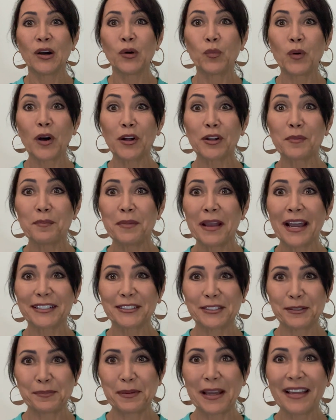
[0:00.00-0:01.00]
Welcome
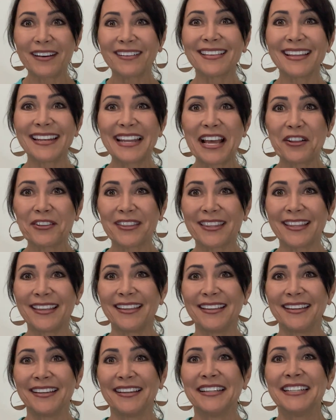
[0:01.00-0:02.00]
back to Better Than
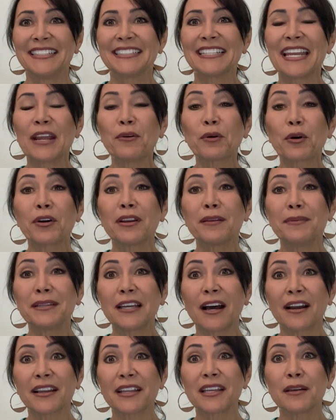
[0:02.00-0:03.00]
Healthy. Today we're going to be
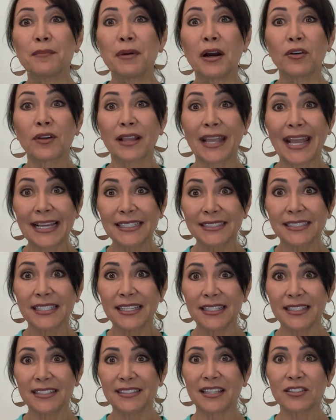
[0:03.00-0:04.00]
talking about
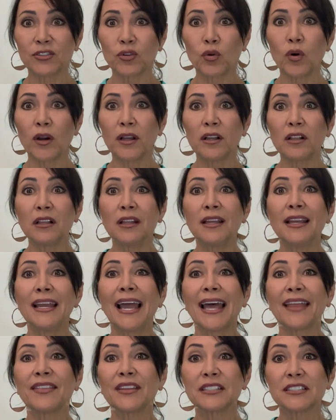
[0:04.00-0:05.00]
cassia essential oil
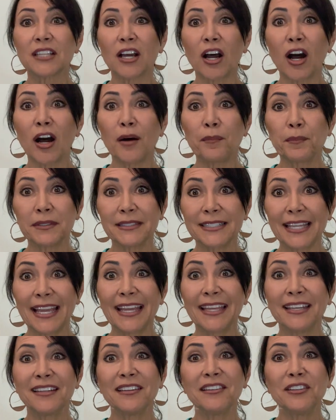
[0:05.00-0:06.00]
and the top
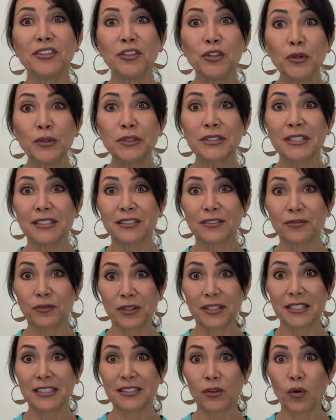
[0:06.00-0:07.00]
10 uses for
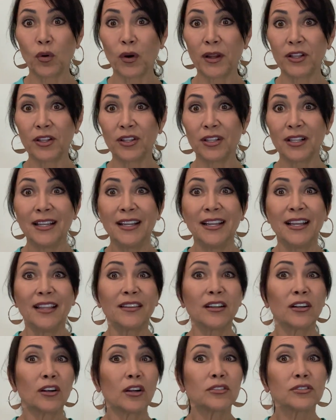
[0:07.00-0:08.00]
this oil.
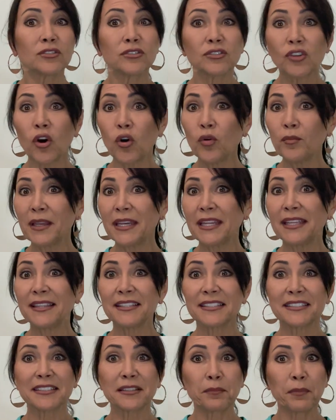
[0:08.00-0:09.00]
There are so many.
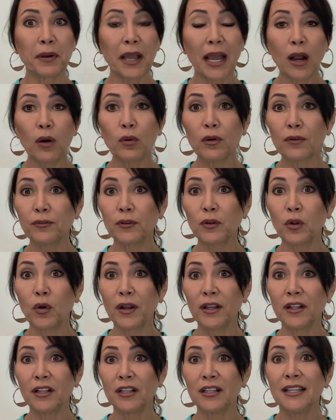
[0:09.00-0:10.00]
This is a powerful
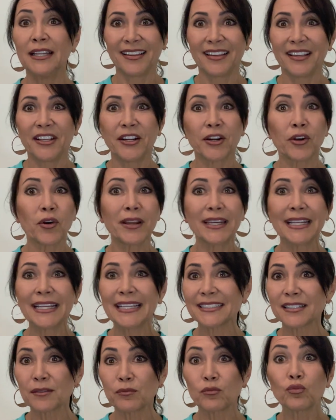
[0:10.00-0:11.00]
oil. You're going to
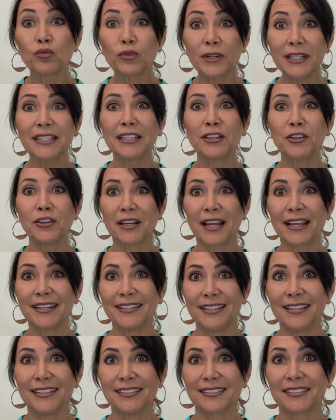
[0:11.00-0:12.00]
get some really good
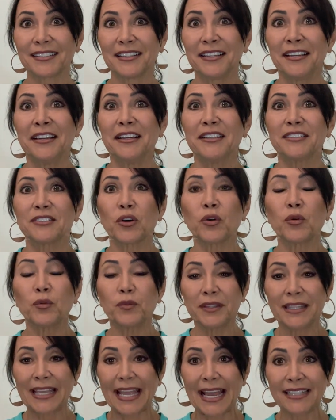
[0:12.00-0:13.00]
ideas. So
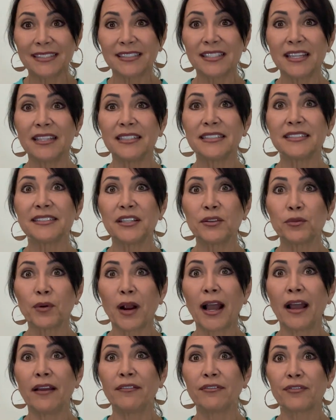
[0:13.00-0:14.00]
cassia is
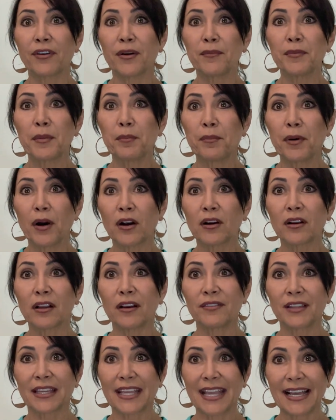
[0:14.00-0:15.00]
derived from the bark
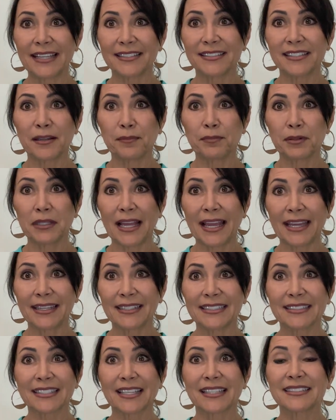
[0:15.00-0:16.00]
of the cassia plant.
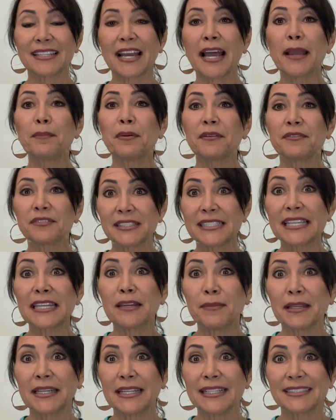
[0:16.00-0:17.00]
It's type of
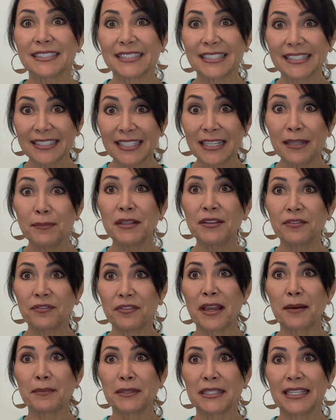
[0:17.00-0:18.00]
cinnamon. It's the cinnamon
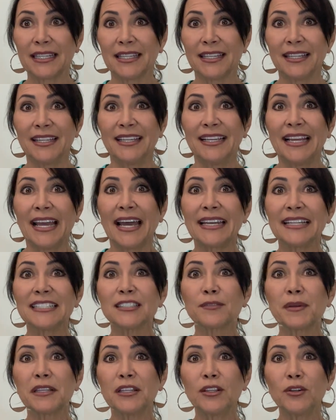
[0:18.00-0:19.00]
family. And it's
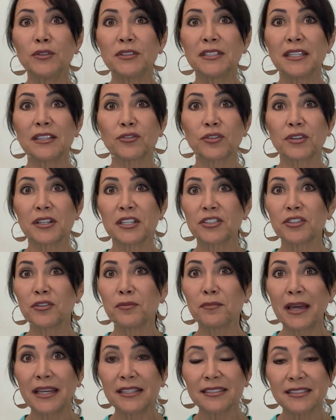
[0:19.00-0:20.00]
been used in traditional
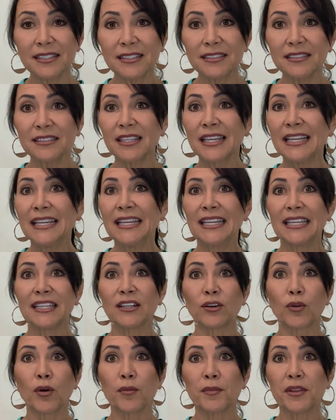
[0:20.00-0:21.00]
medicines, in
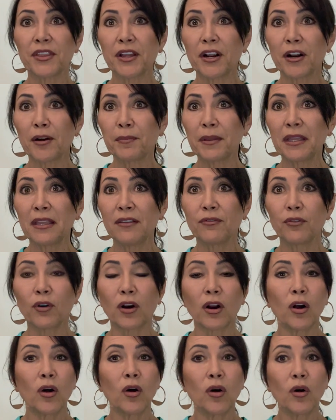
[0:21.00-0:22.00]
aromatherapy for
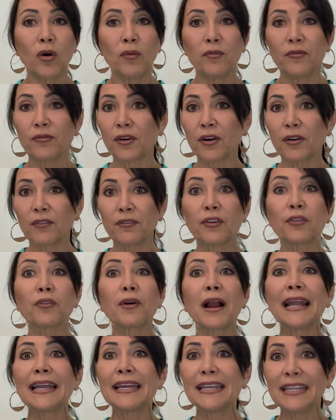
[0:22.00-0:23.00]
a for a
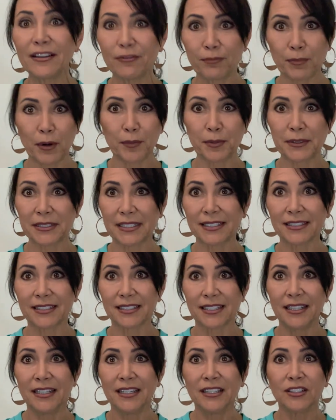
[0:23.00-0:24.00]
variety of purposes.
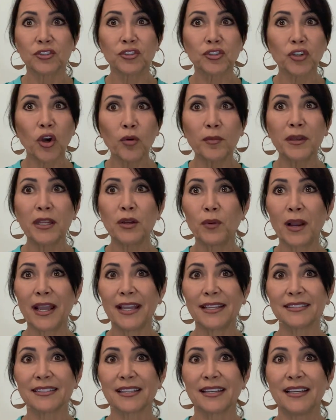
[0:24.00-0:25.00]
So many
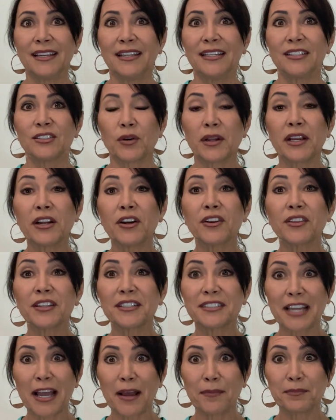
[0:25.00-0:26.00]
ways. So here are the
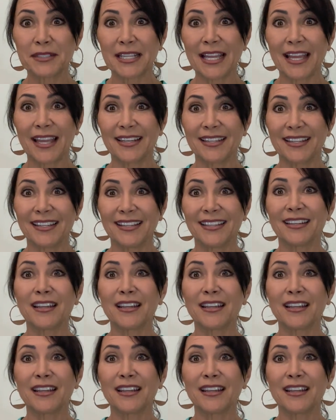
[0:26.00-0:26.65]
top 10.